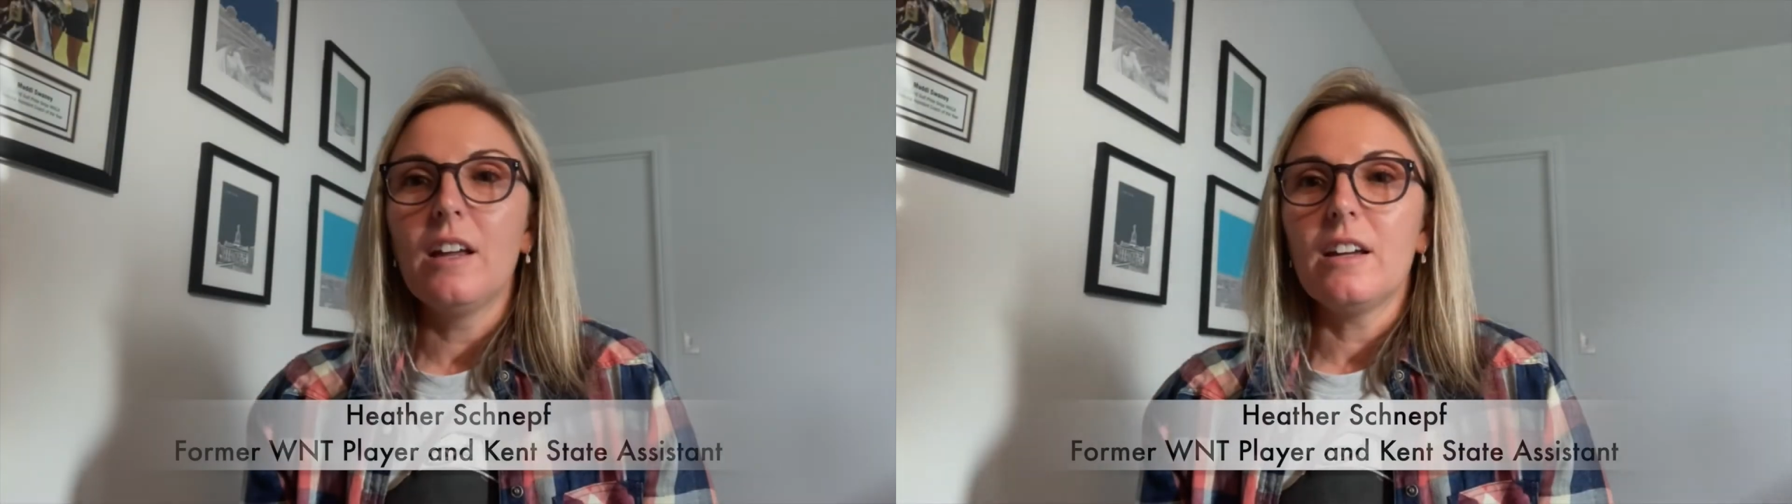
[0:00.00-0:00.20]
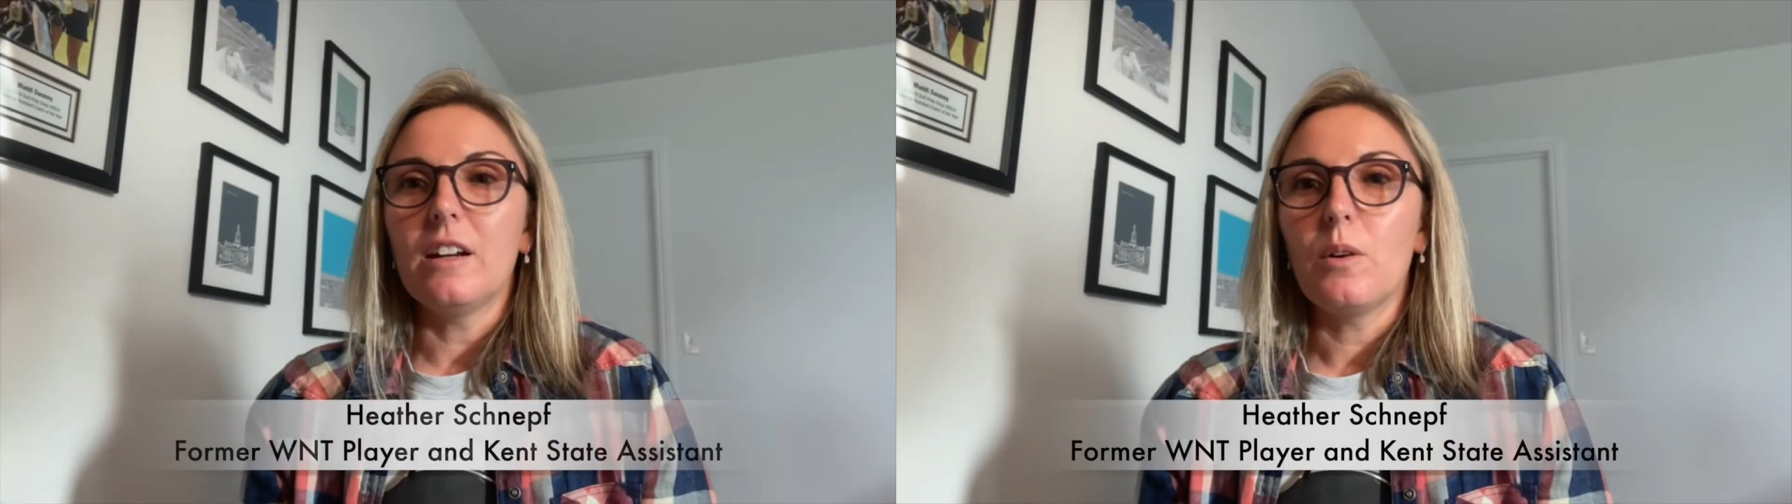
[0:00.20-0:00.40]

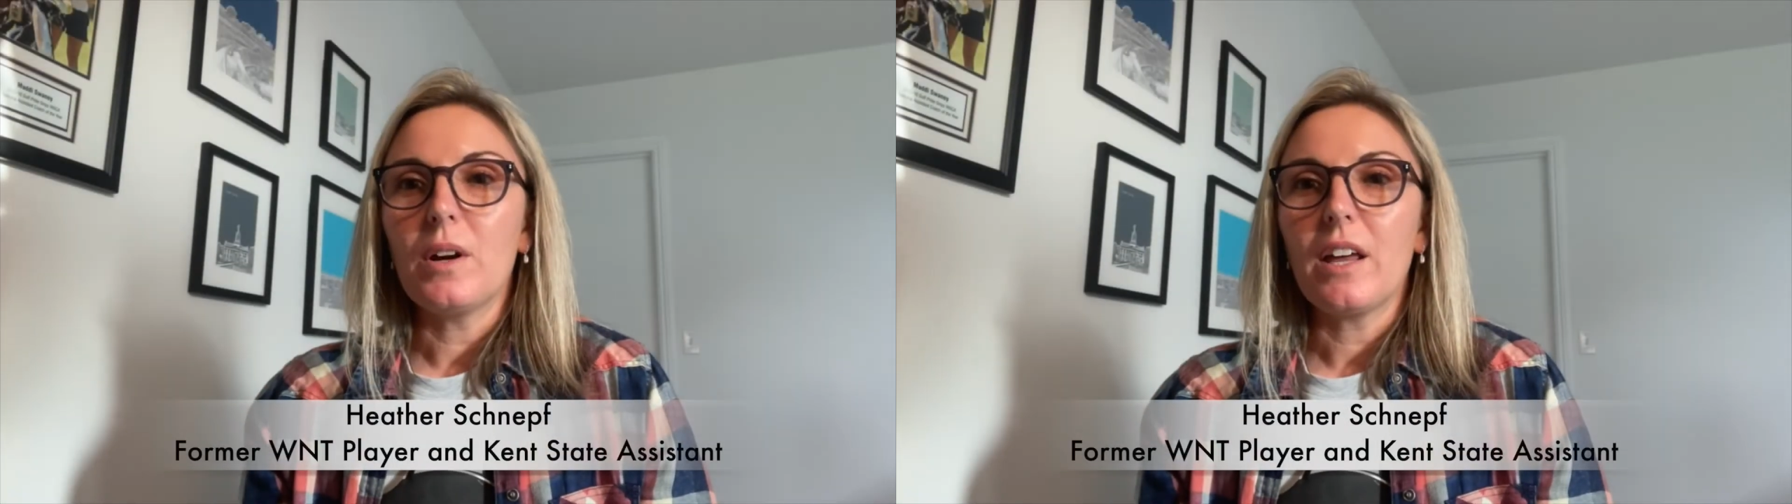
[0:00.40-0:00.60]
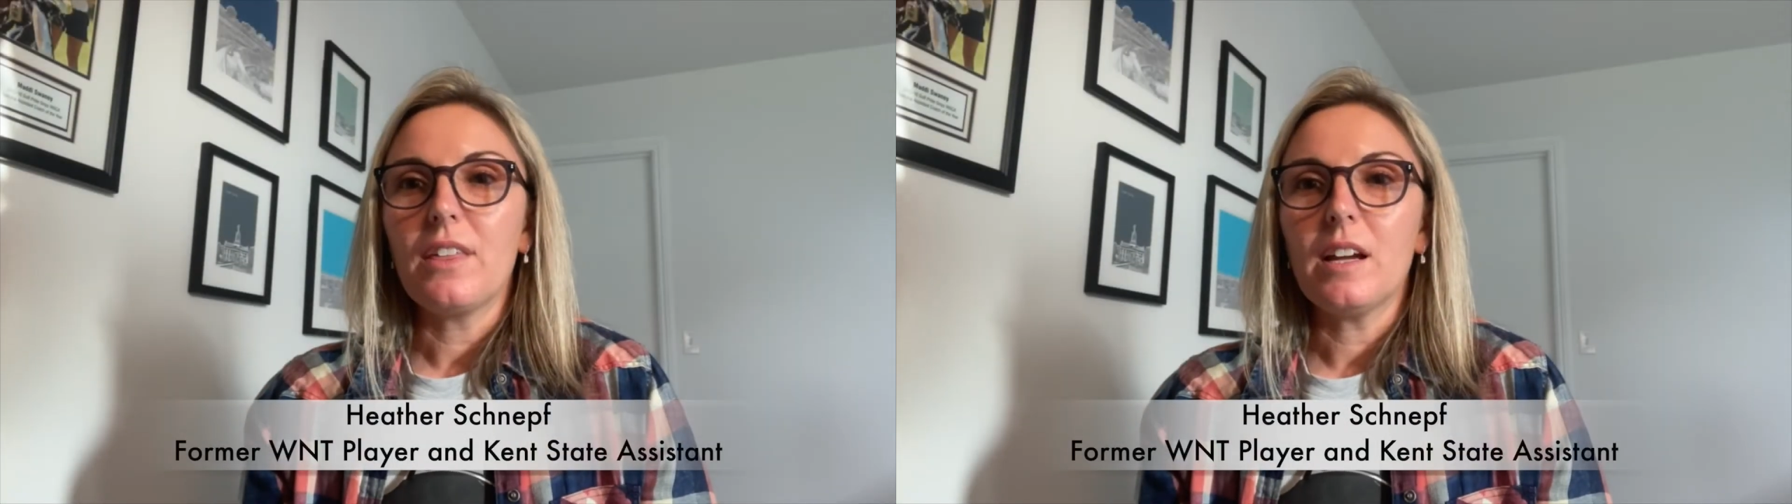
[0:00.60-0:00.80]
You know, when
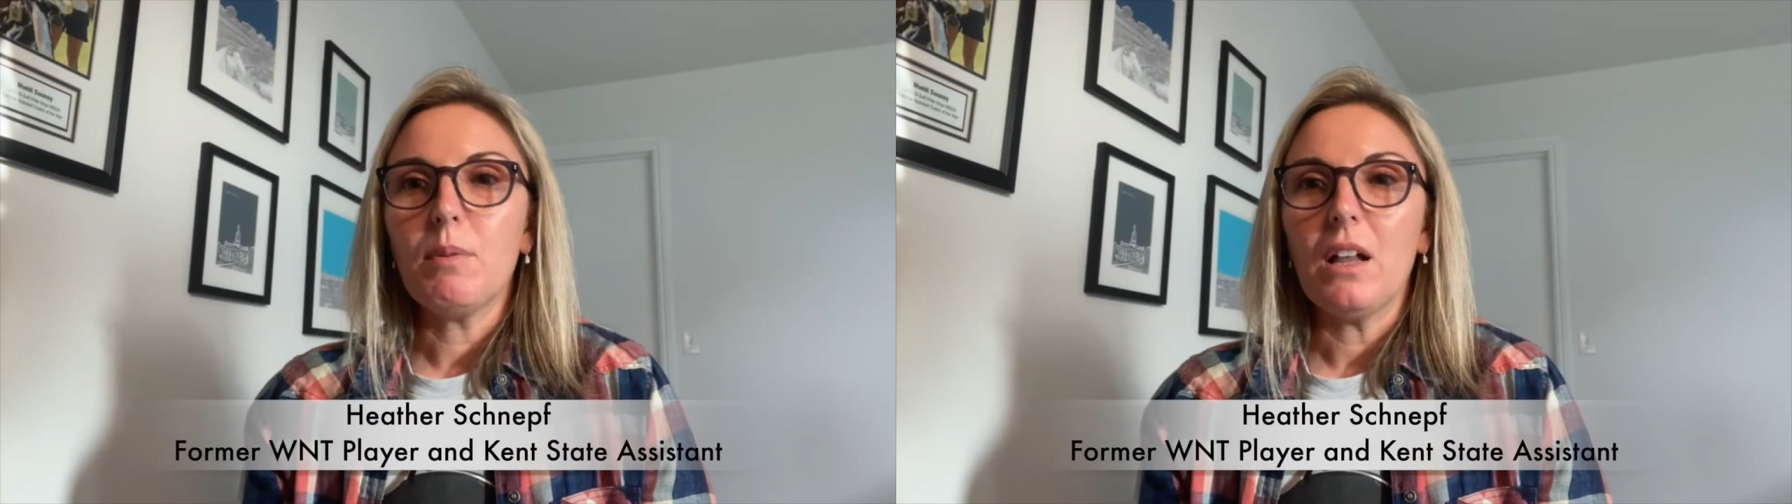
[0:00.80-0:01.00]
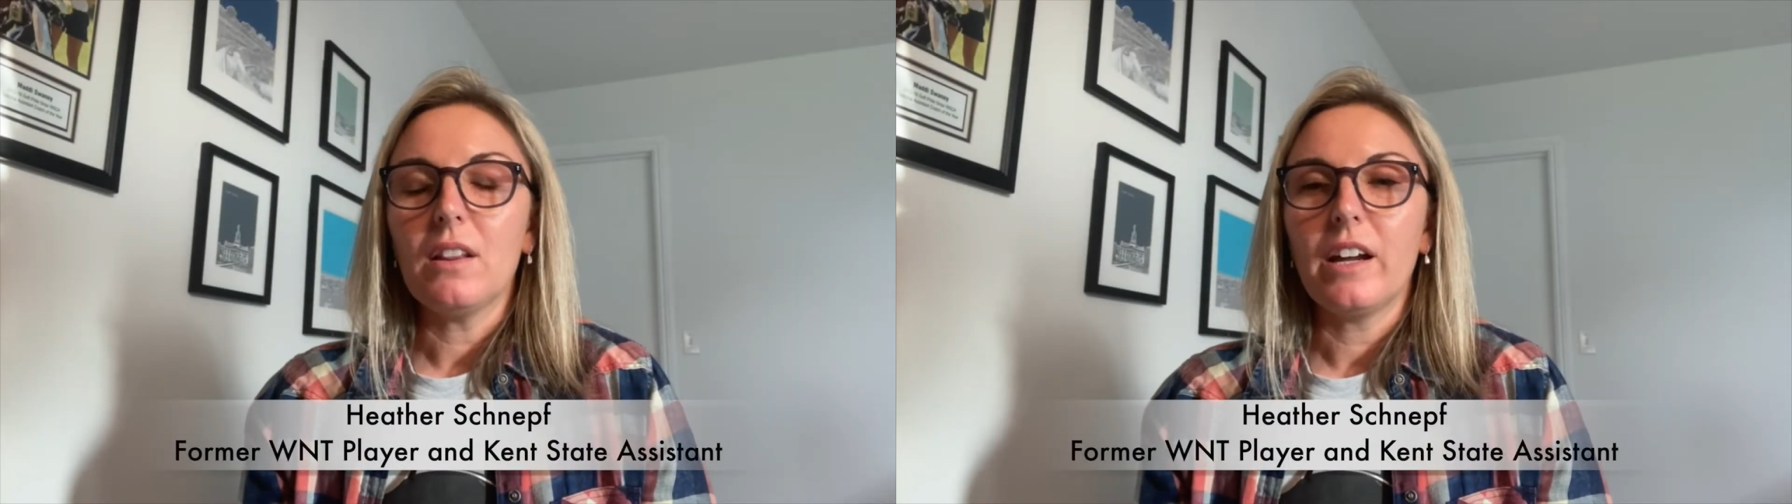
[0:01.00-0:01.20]
I think
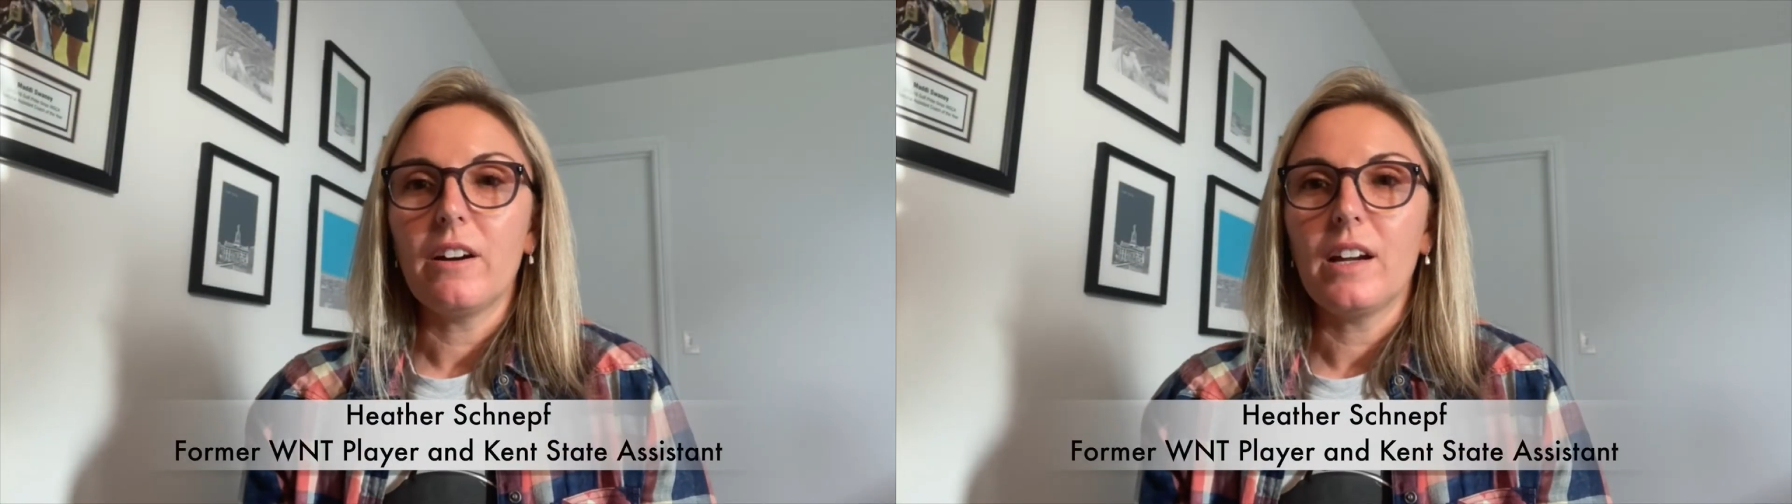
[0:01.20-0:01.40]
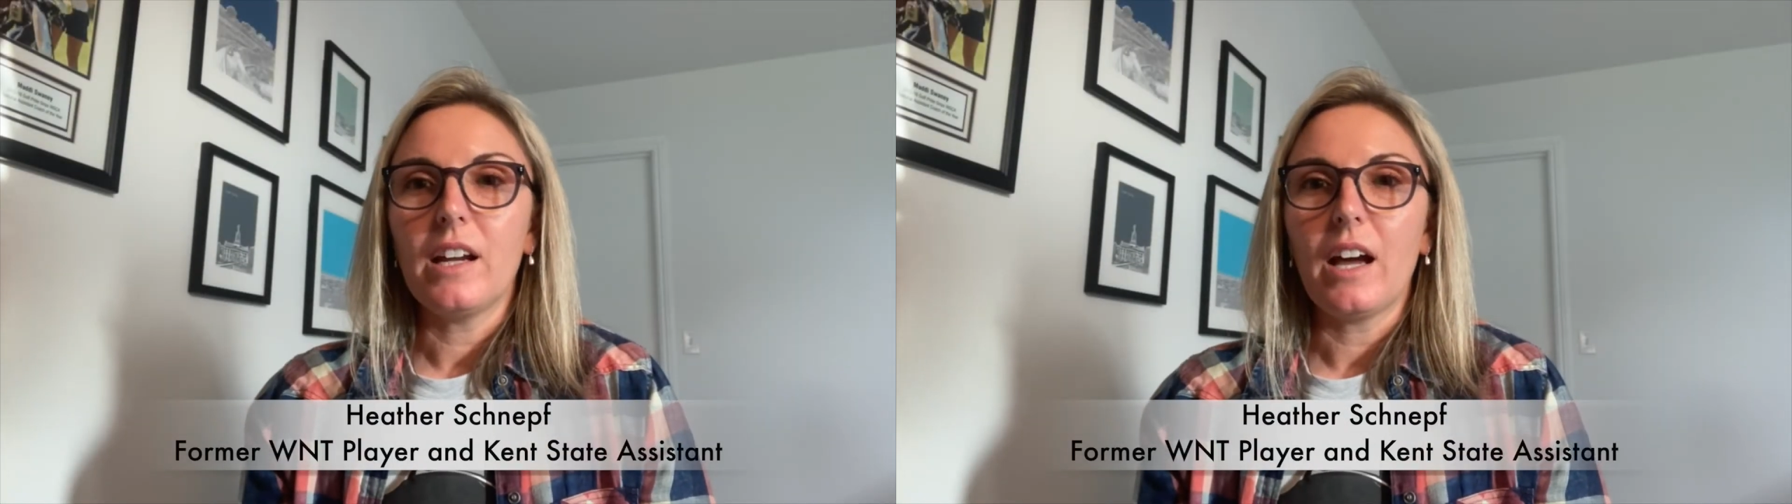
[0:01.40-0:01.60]
about Larry,